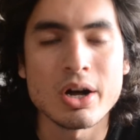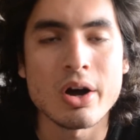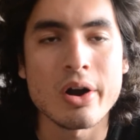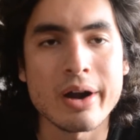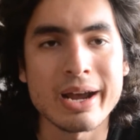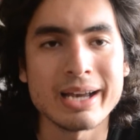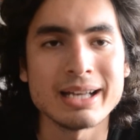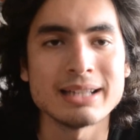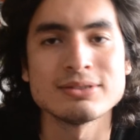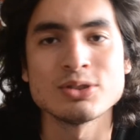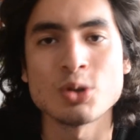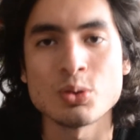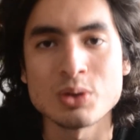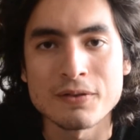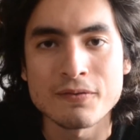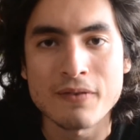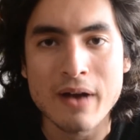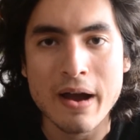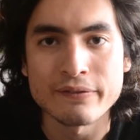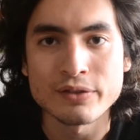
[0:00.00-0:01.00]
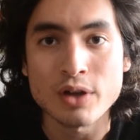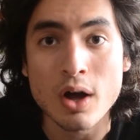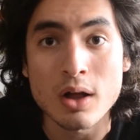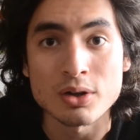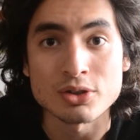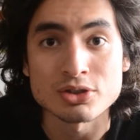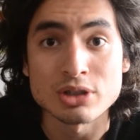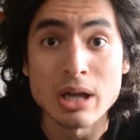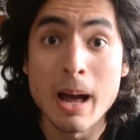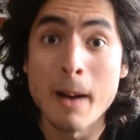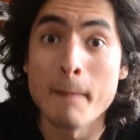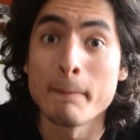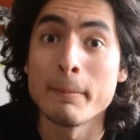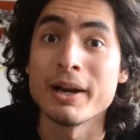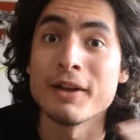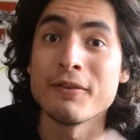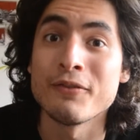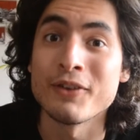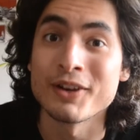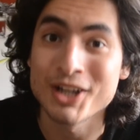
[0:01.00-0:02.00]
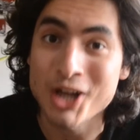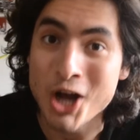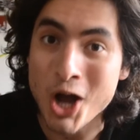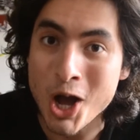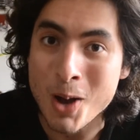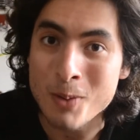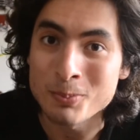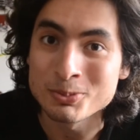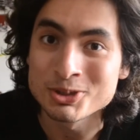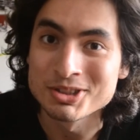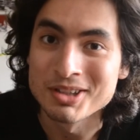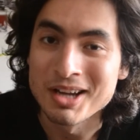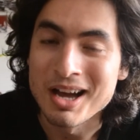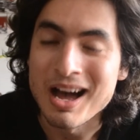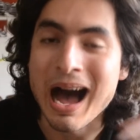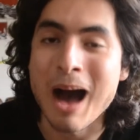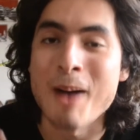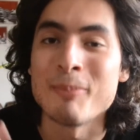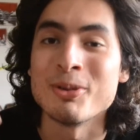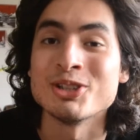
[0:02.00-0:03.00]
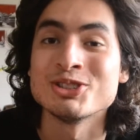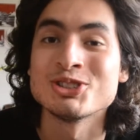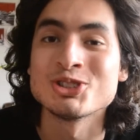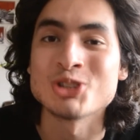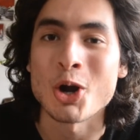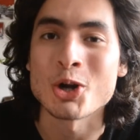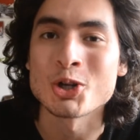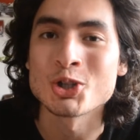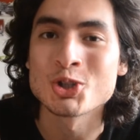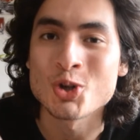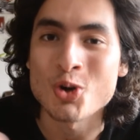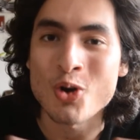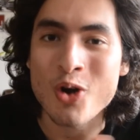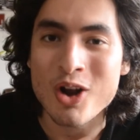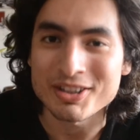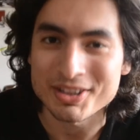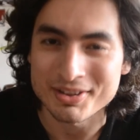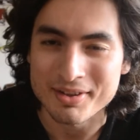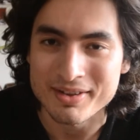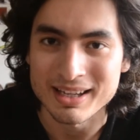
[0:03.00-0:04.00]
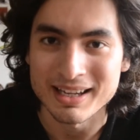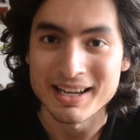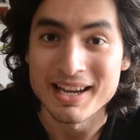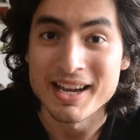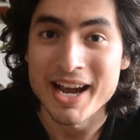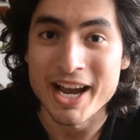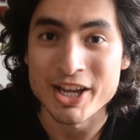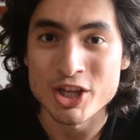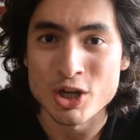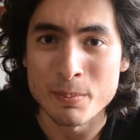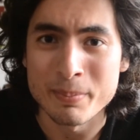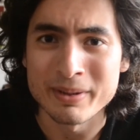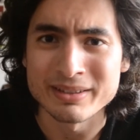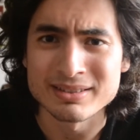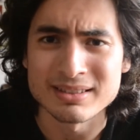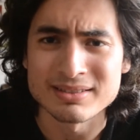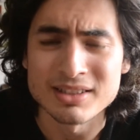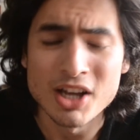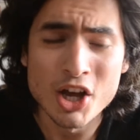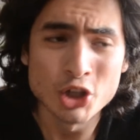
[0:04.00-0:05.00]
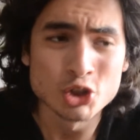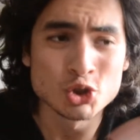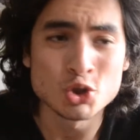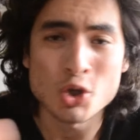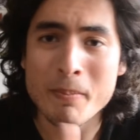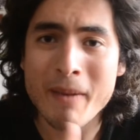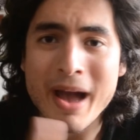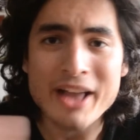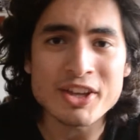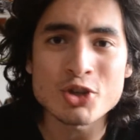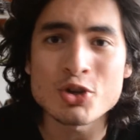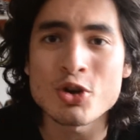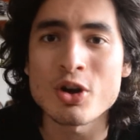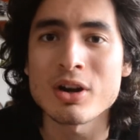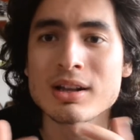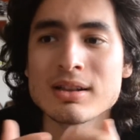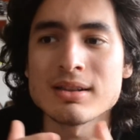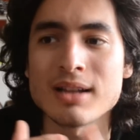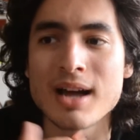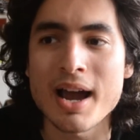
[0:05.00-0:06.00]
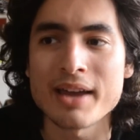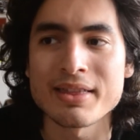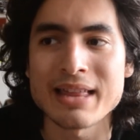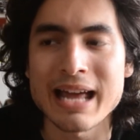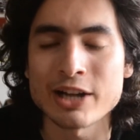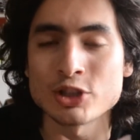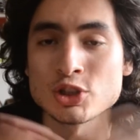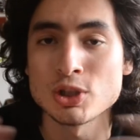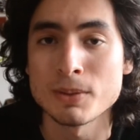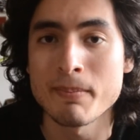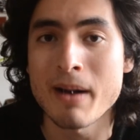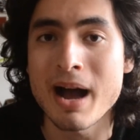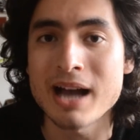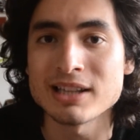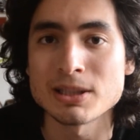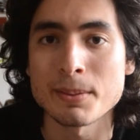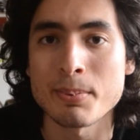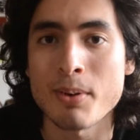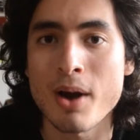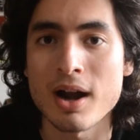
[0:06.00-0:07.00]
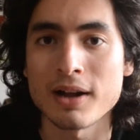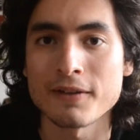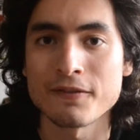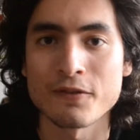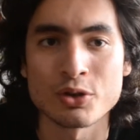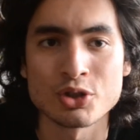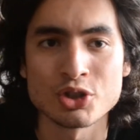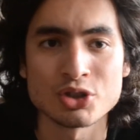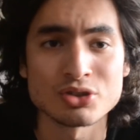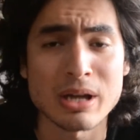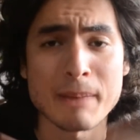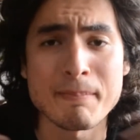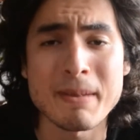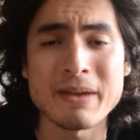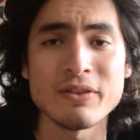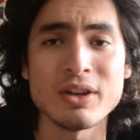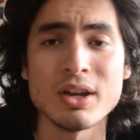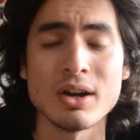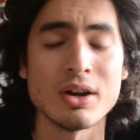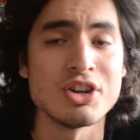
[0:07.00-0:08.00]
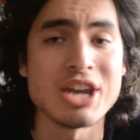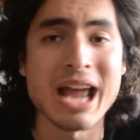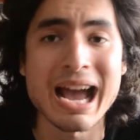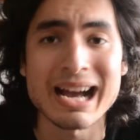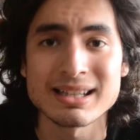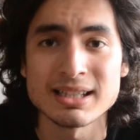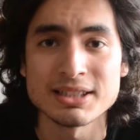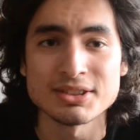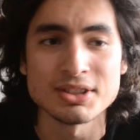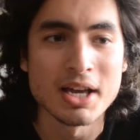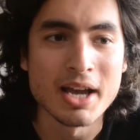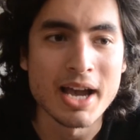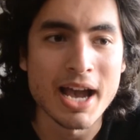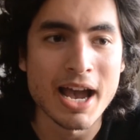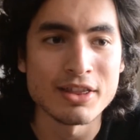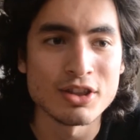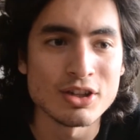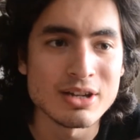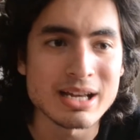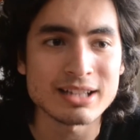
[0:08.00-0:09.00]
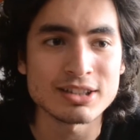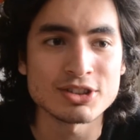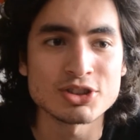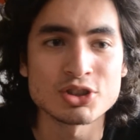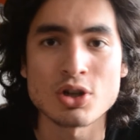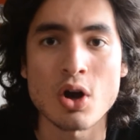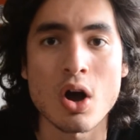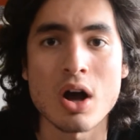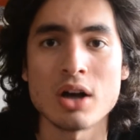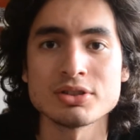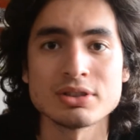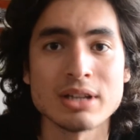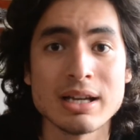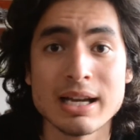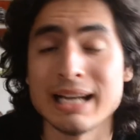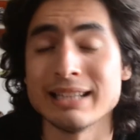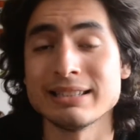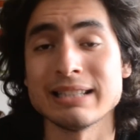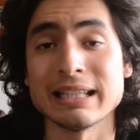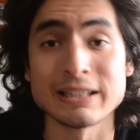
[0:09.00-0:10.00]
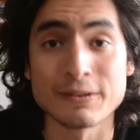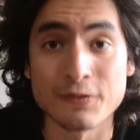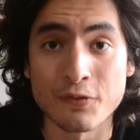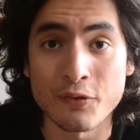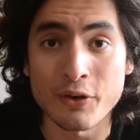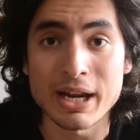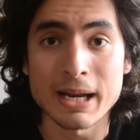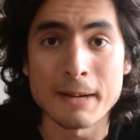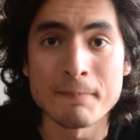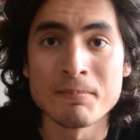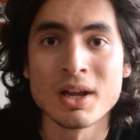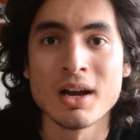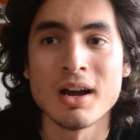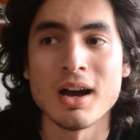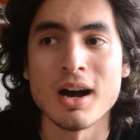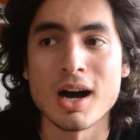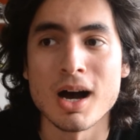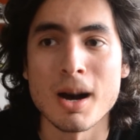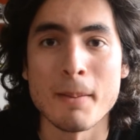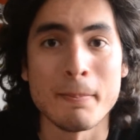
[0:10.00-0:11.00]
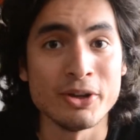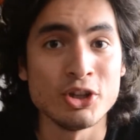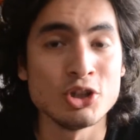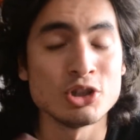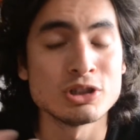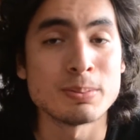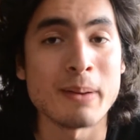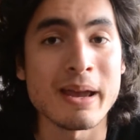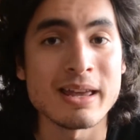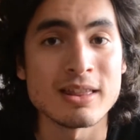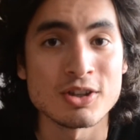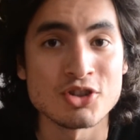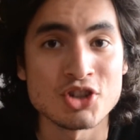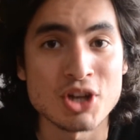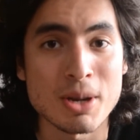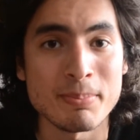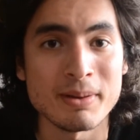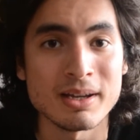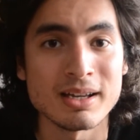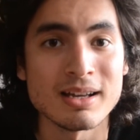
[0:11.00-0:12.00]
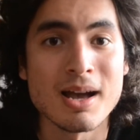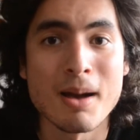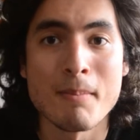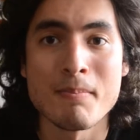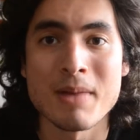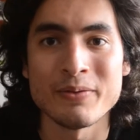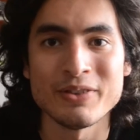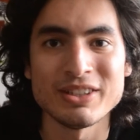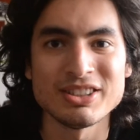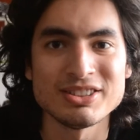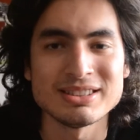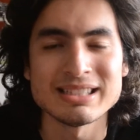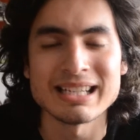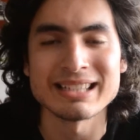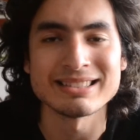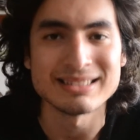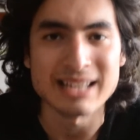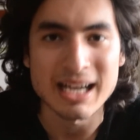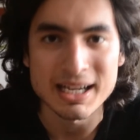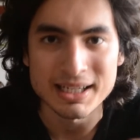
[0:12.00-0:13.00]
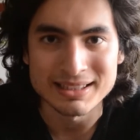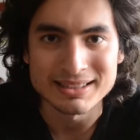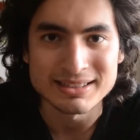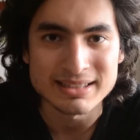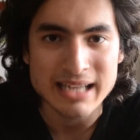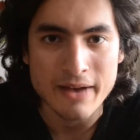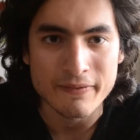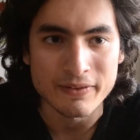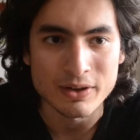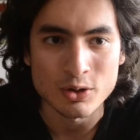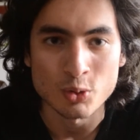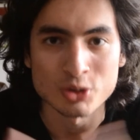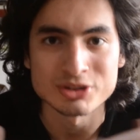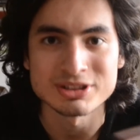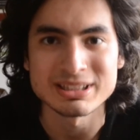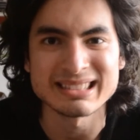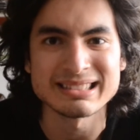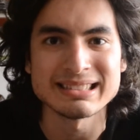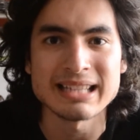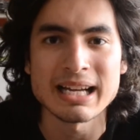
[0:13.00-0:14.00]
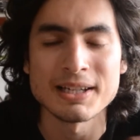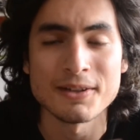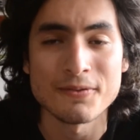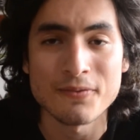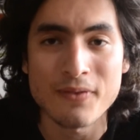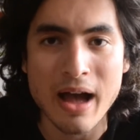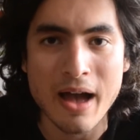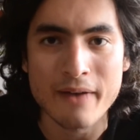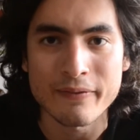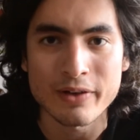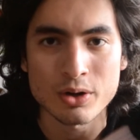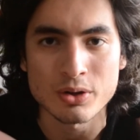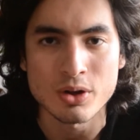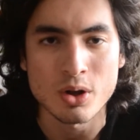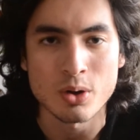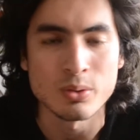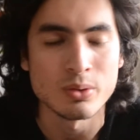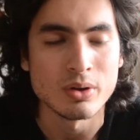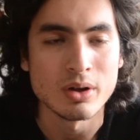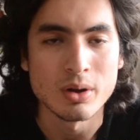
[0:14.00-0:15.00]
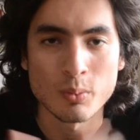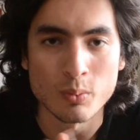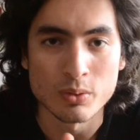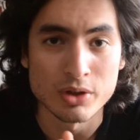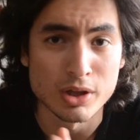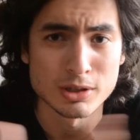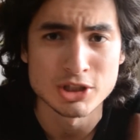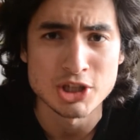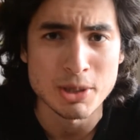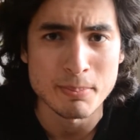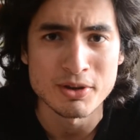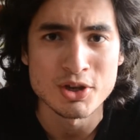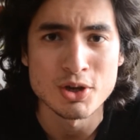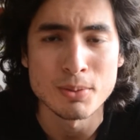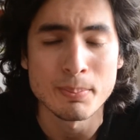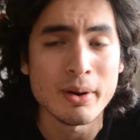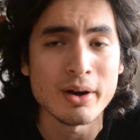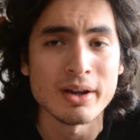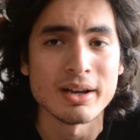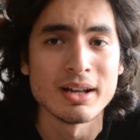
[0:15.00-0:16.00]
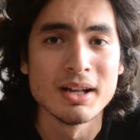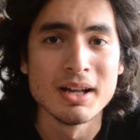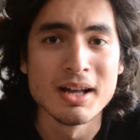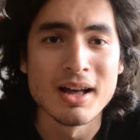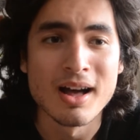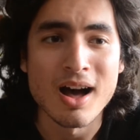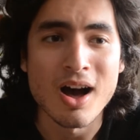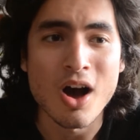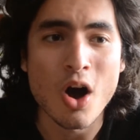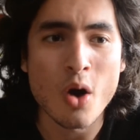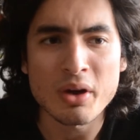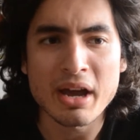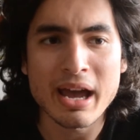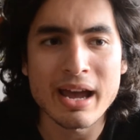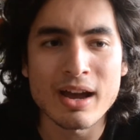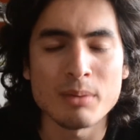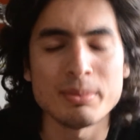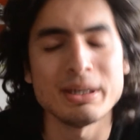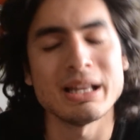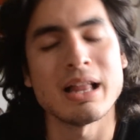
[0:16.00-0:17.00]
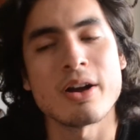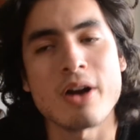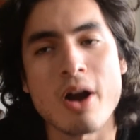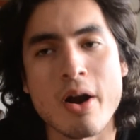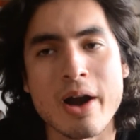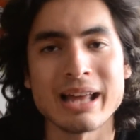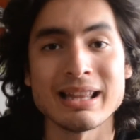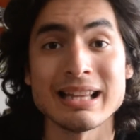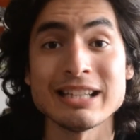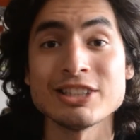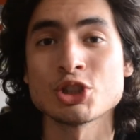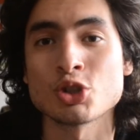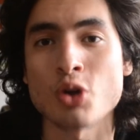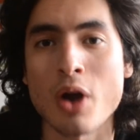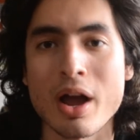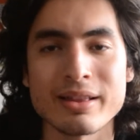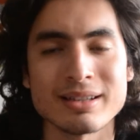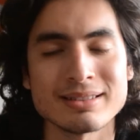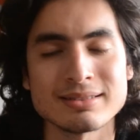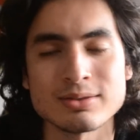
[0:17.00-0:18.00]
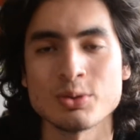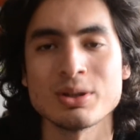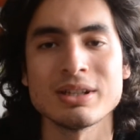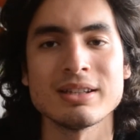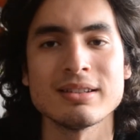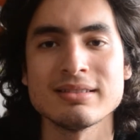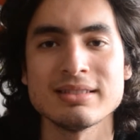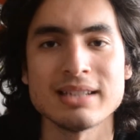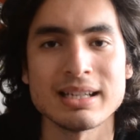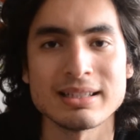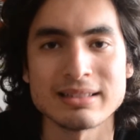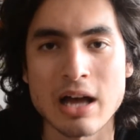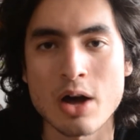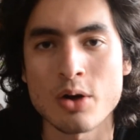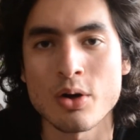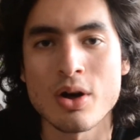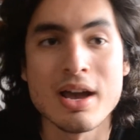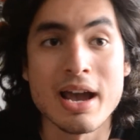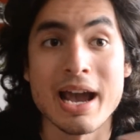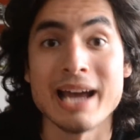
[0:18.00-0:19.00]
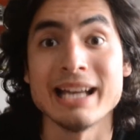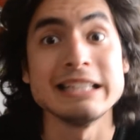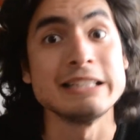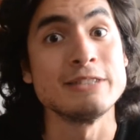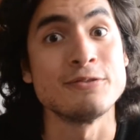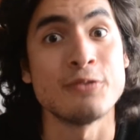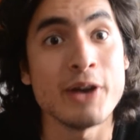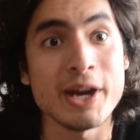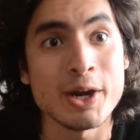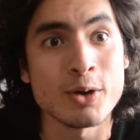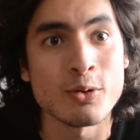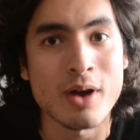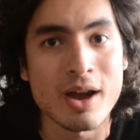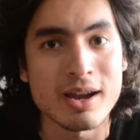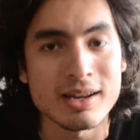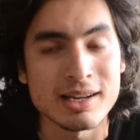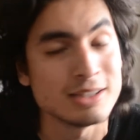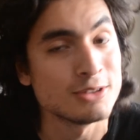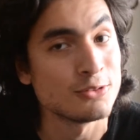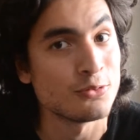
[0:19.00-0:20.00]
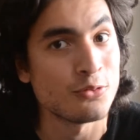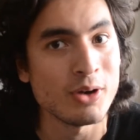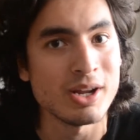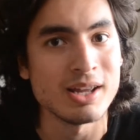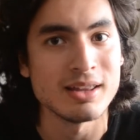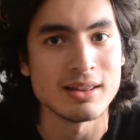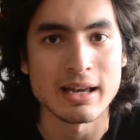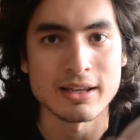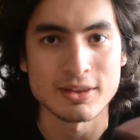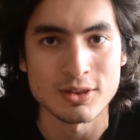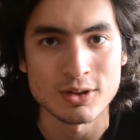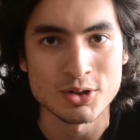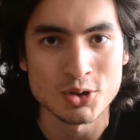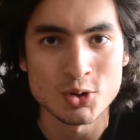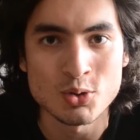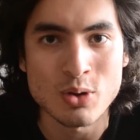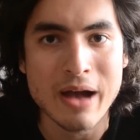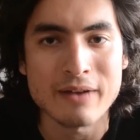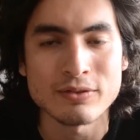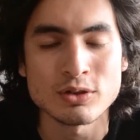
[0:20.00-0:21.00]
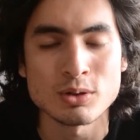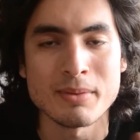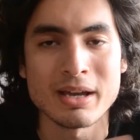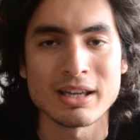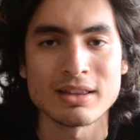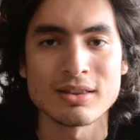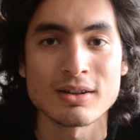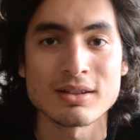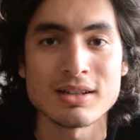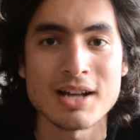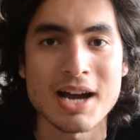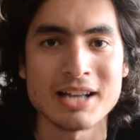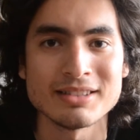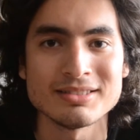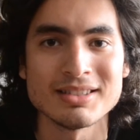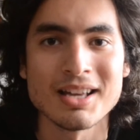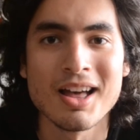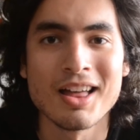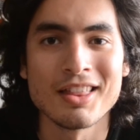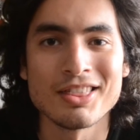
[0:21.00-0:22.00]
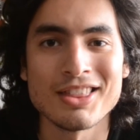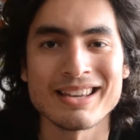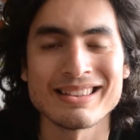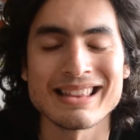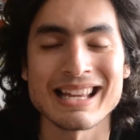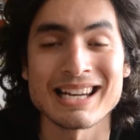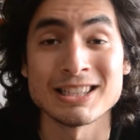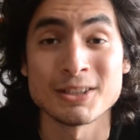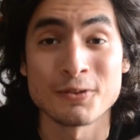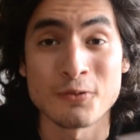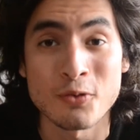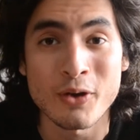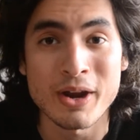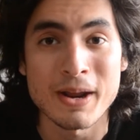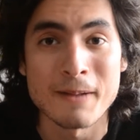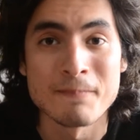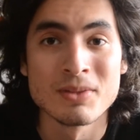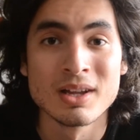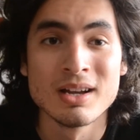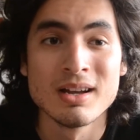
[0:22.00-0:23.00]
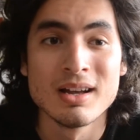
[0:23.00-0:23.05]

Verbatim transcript: all right, it's only $5. But if it comes, I'm going to start trusting in your business. So imagine you're a client that actually buys a product for just maybe a necklace, and the necklace costs, it's free, but you just pay the shipping maybe $6.97 or $6.95. I don't know what the shipping you put. Okay, I'll be like, all right, let's try this. It's only $6. And it's free, right? It's free. Like, you have to make the clients think that it's free.